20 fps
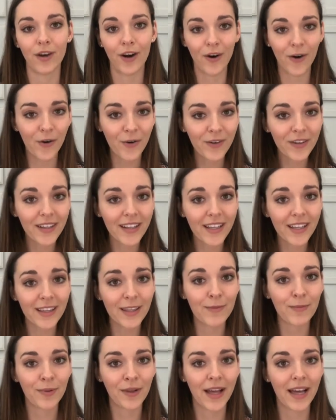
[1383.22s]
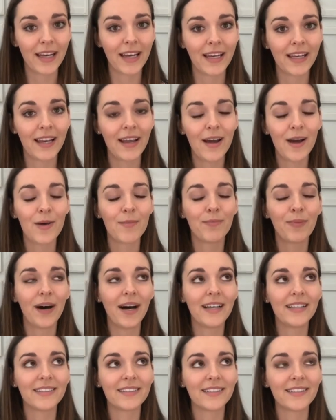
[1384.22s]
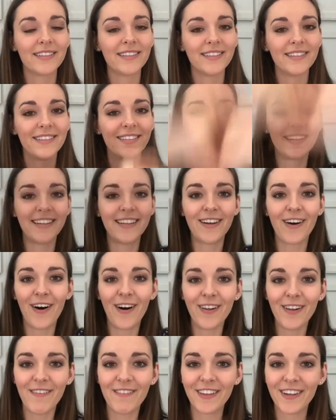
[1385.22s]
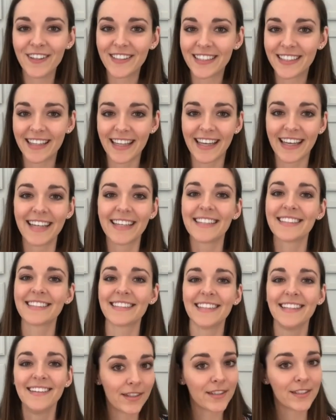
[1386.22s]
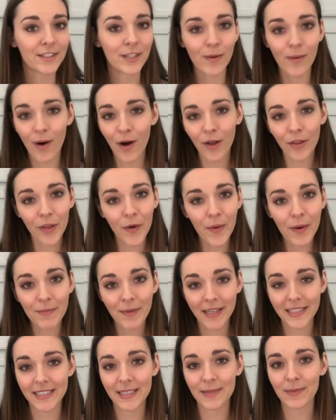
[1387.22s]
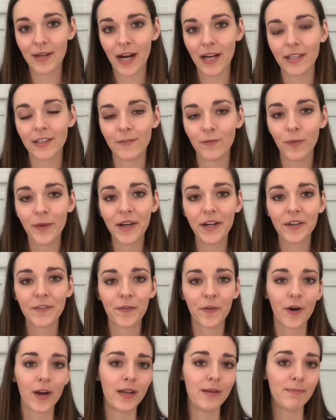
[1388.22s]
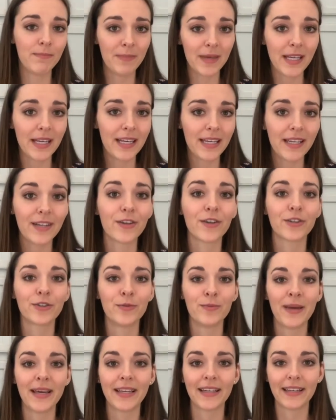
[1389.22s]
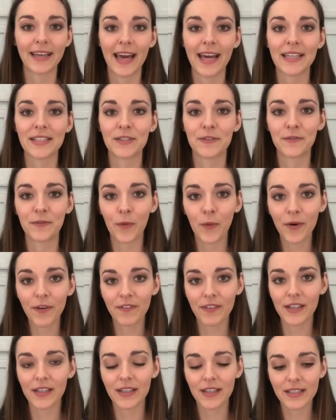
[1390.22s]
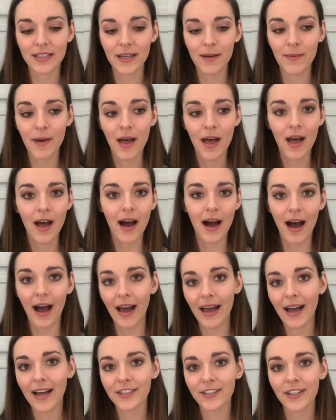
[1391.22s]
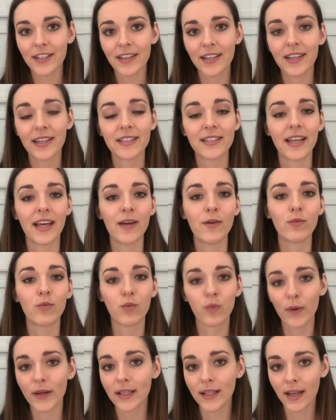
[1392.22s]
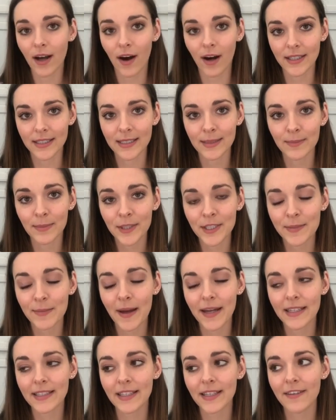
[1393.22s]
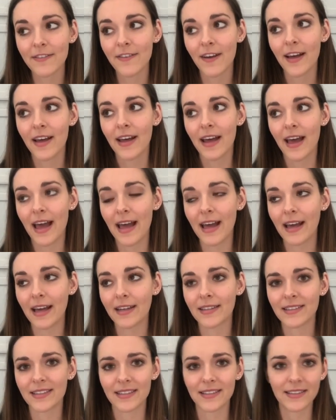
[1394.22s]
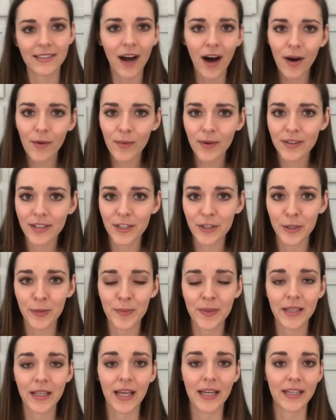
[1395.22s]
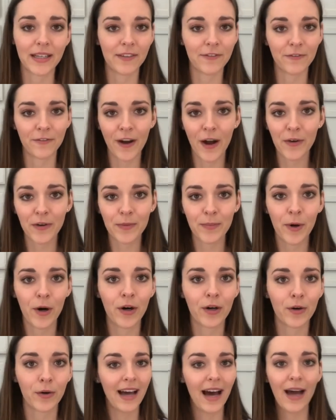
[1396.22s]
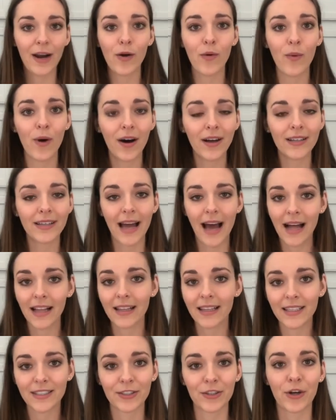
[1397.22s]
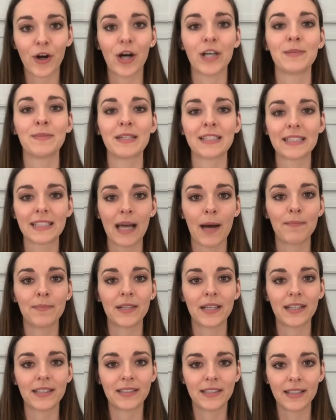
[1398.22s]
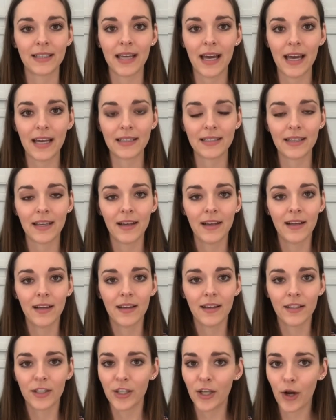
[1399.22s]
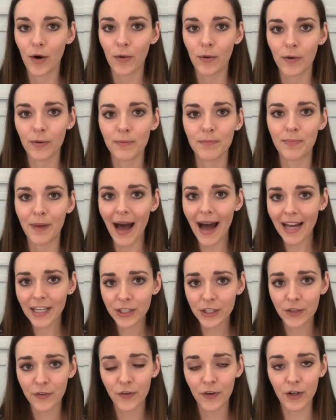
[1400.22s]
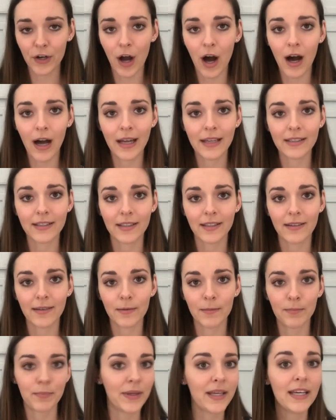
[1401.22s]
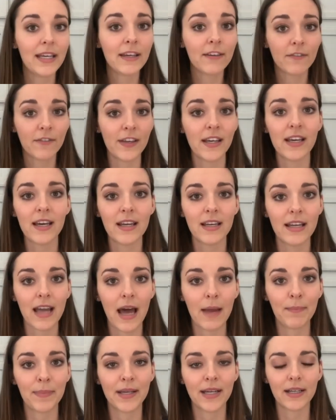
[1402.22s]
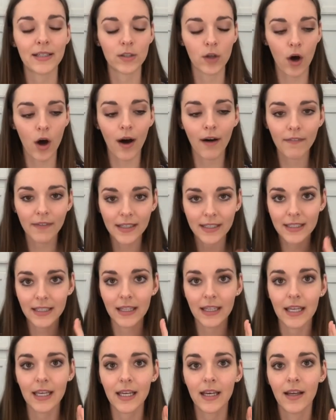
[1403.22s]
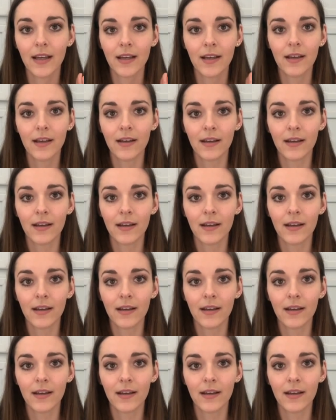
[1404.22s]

not only in the planet, but in all of those things. So although it might seem kind of weird for a meat eater to make a case for veganism, I actually think it's a really awesome perspective, and not one that should be like frowned upon. I don't want Alex or Cosmic Skeptic to get, you know, bashed for not being vegan yet, because obviously